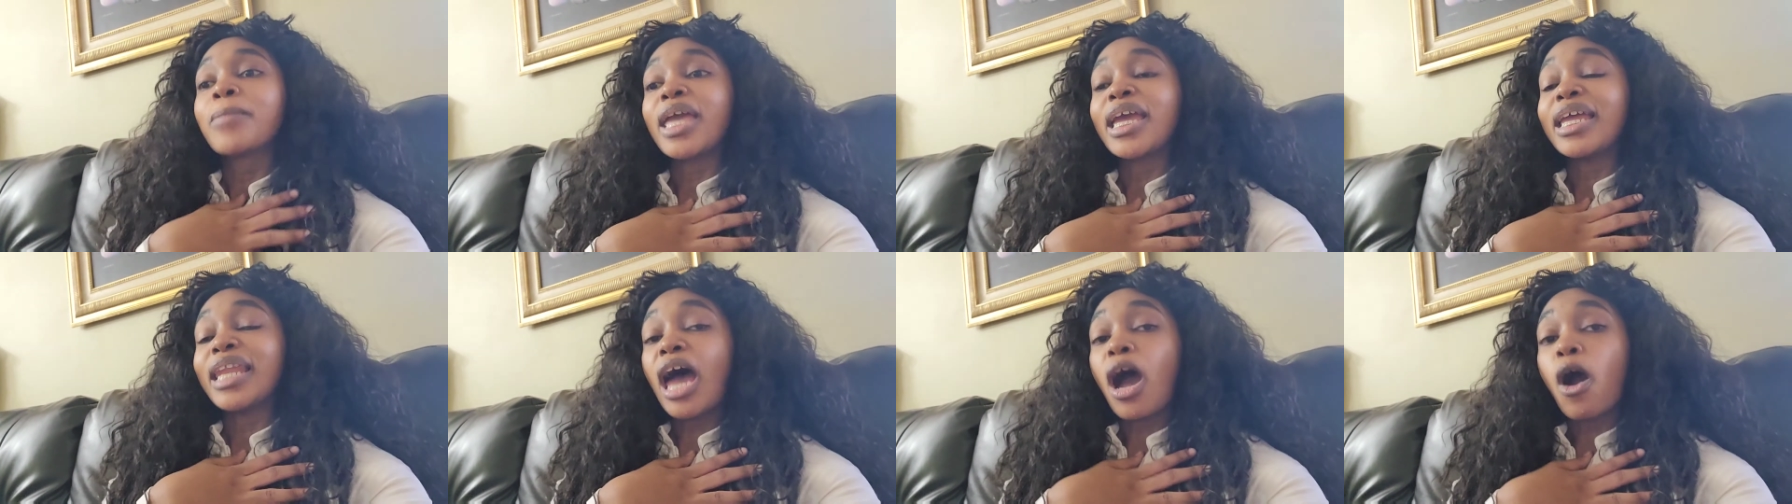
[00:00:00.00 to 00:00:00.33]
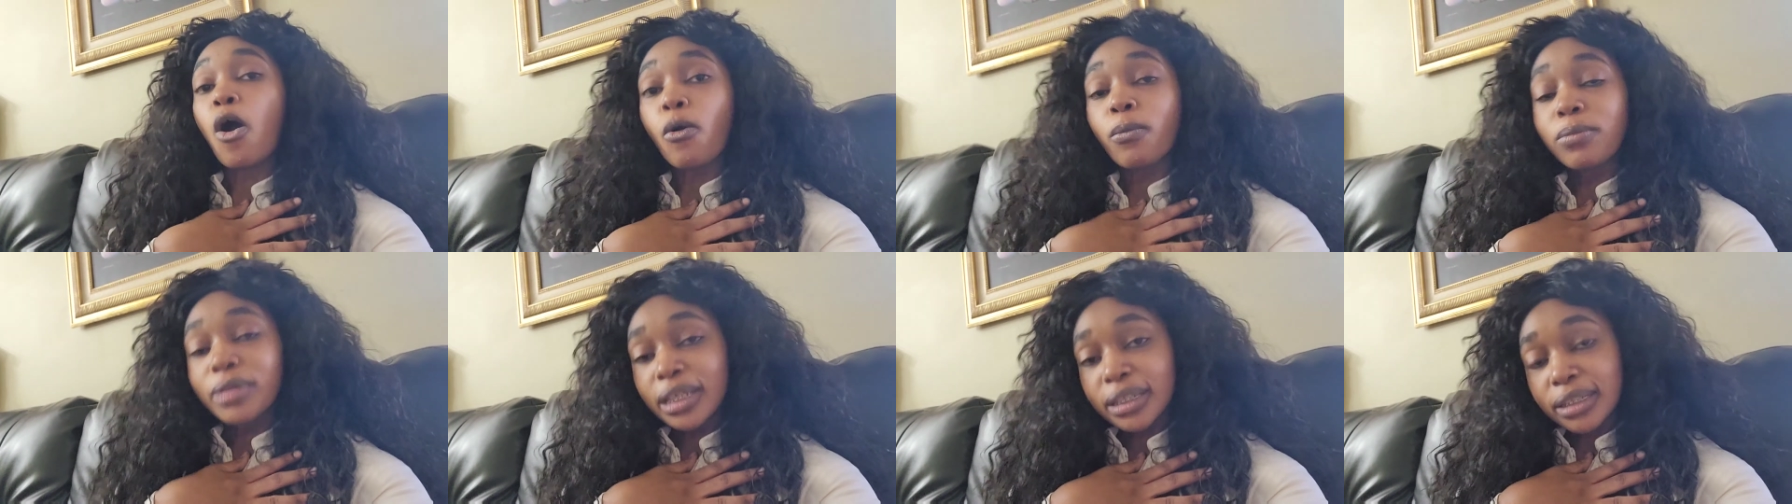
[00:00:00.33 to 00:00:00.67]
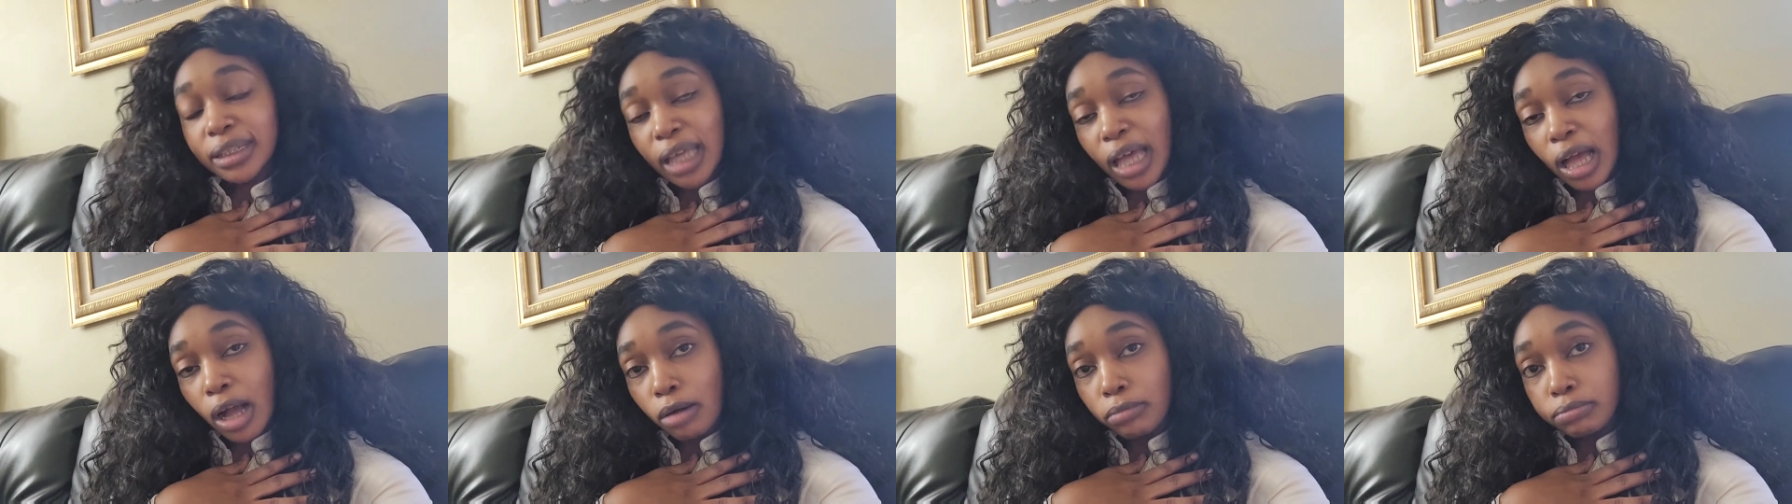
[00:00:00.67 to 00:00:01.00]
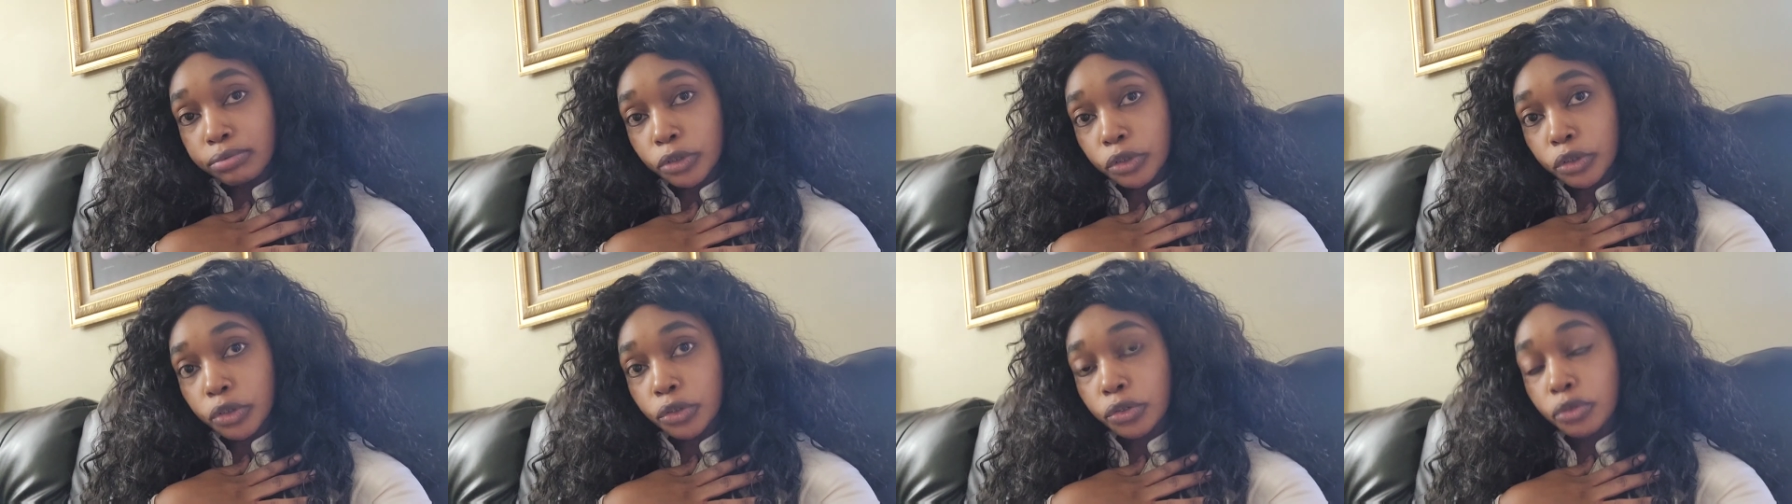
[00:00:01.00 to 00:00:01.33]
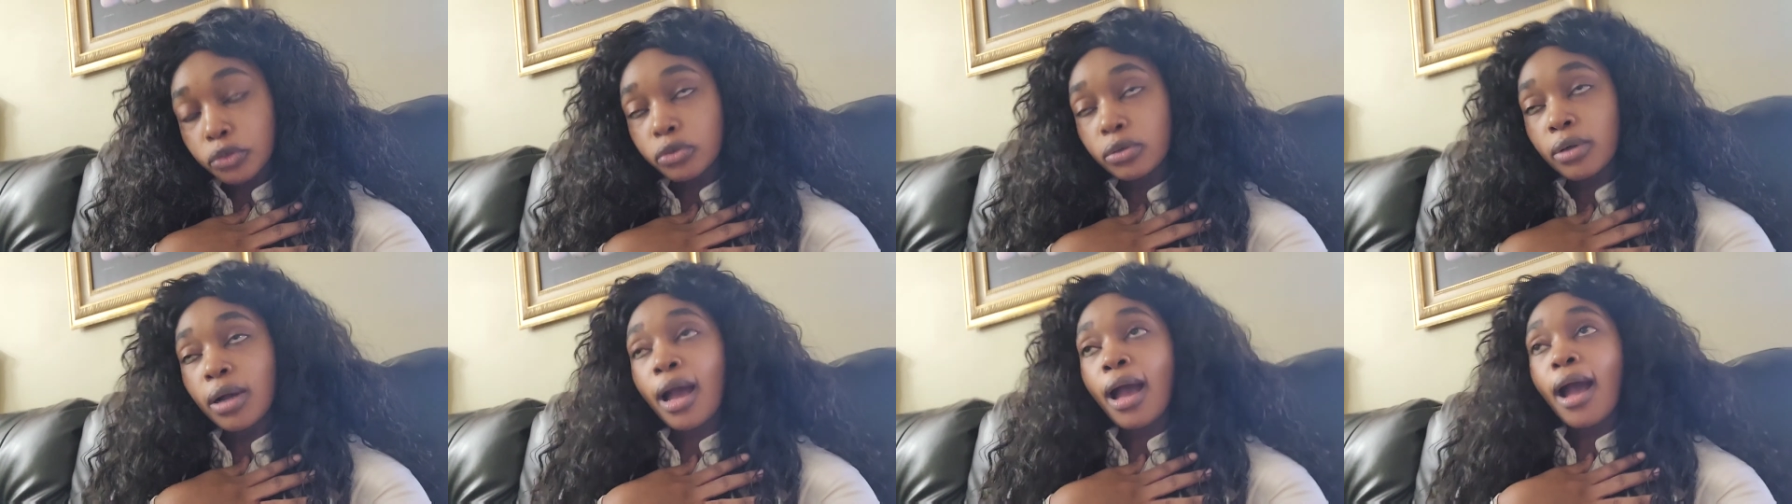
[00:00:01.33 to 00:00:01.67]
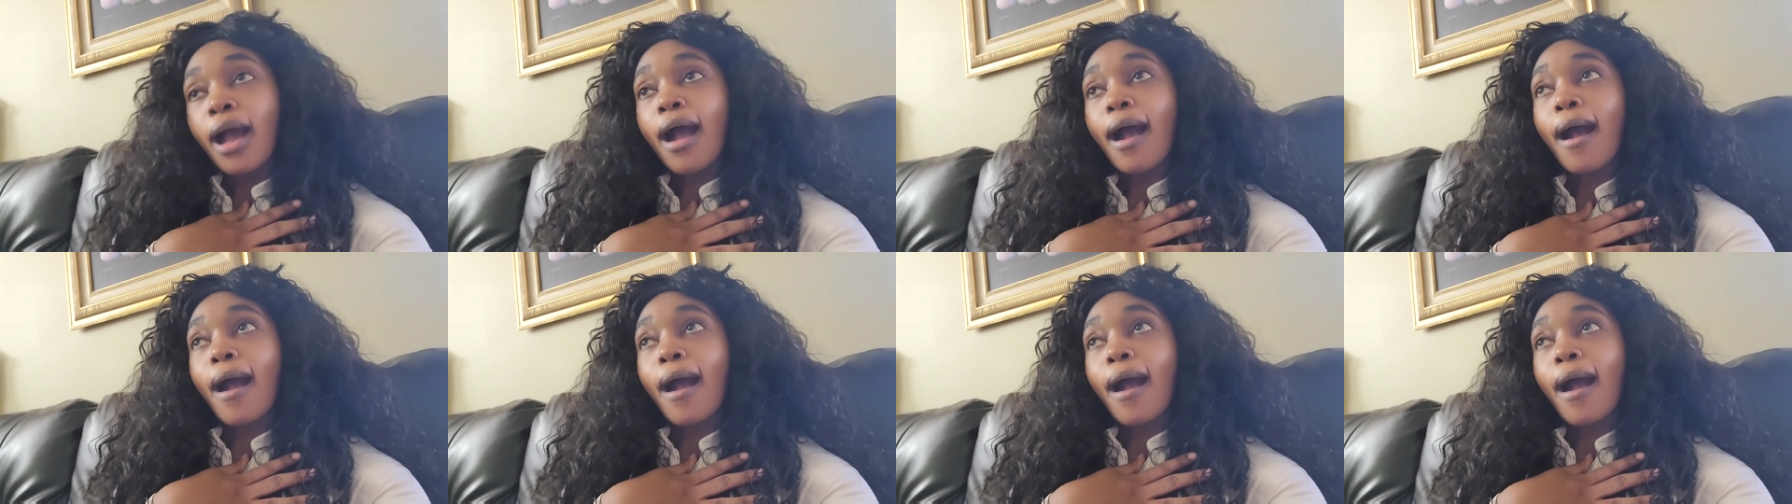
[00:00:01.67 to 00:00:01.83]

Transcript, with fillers: and i hope this helped you